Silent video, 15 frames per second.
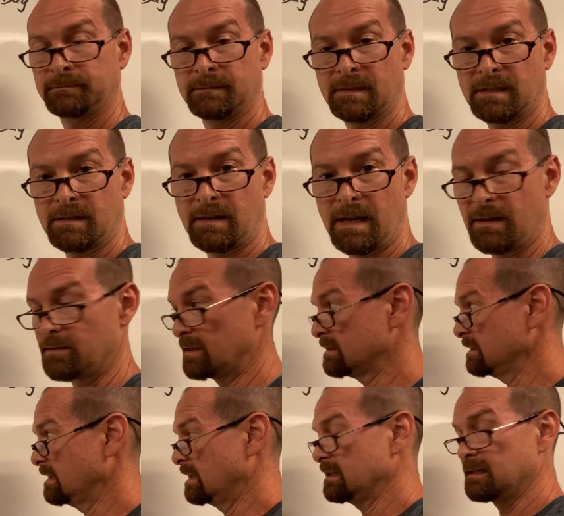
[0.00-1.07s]
So now that's
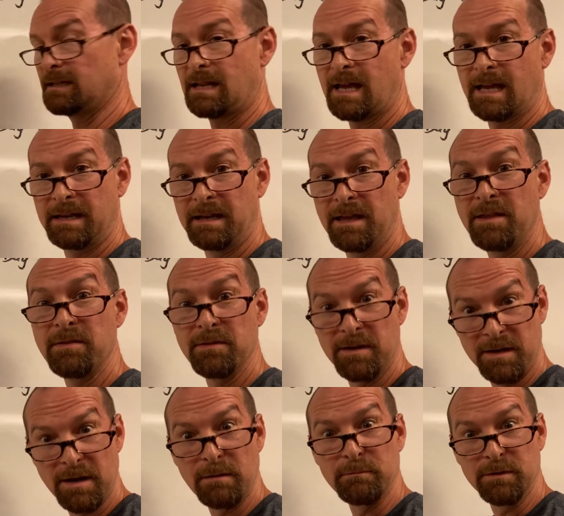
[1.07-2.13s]
an 8 and 9. The
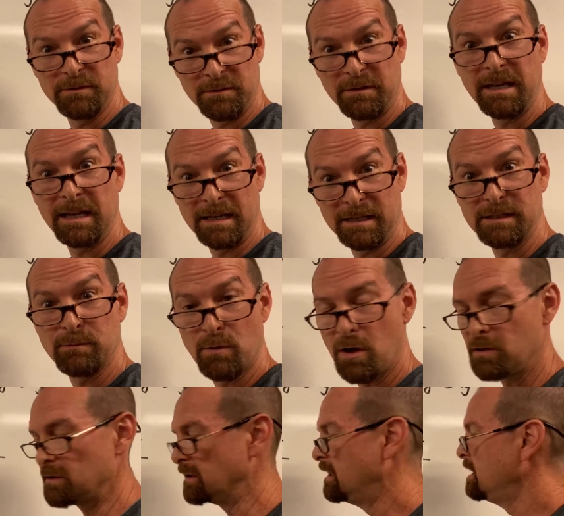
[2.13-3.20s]
numbers are getting smaller.